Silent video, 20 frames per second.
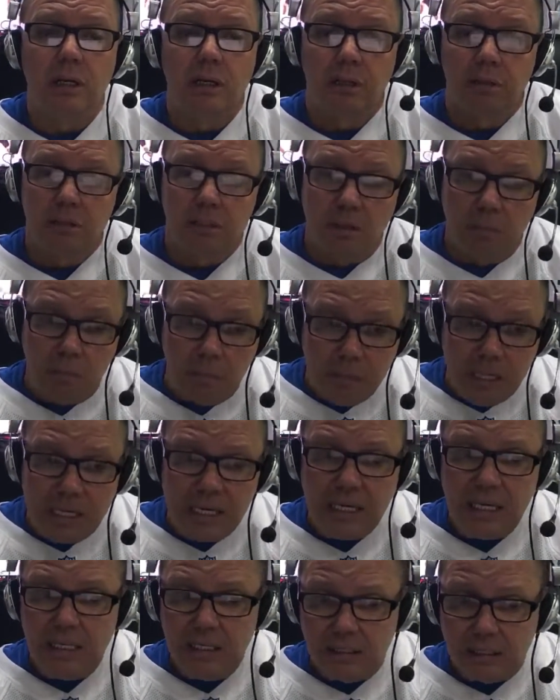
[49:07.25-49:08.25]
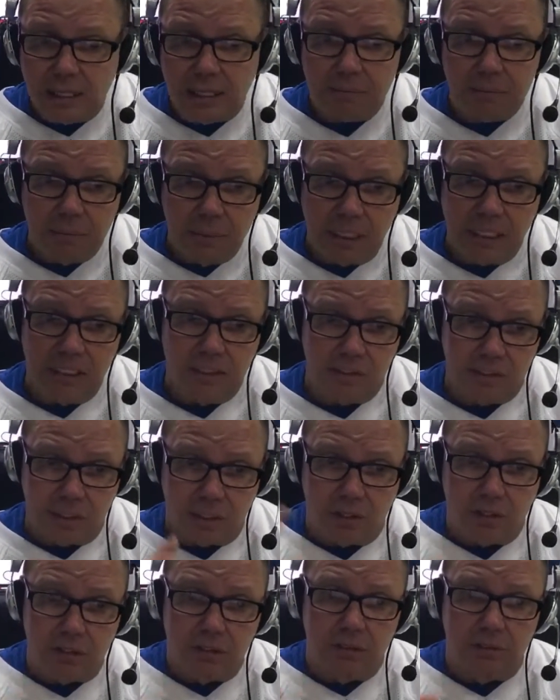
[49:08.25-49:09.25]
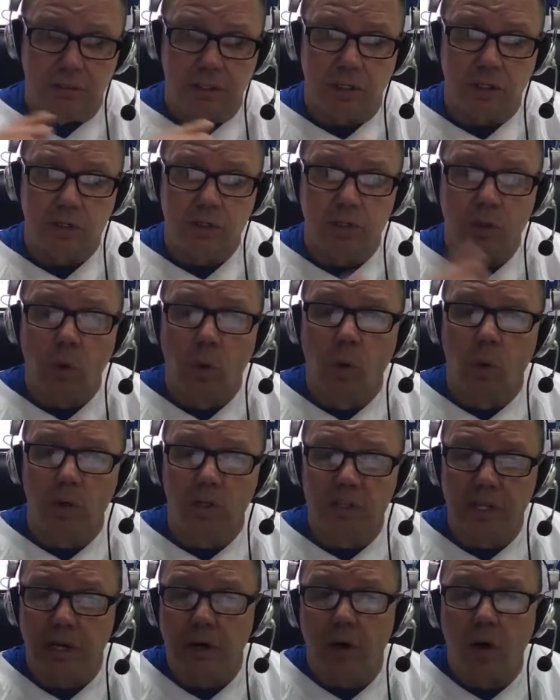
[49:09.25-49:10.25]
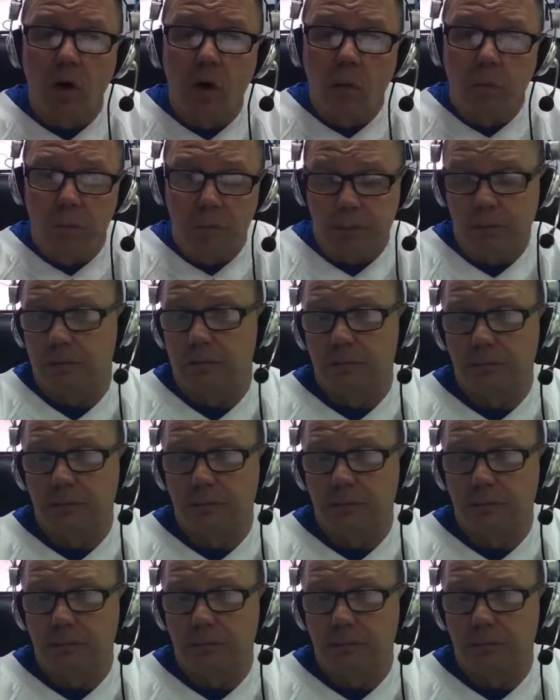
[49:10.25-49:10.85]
To me, that means there's doors that are open,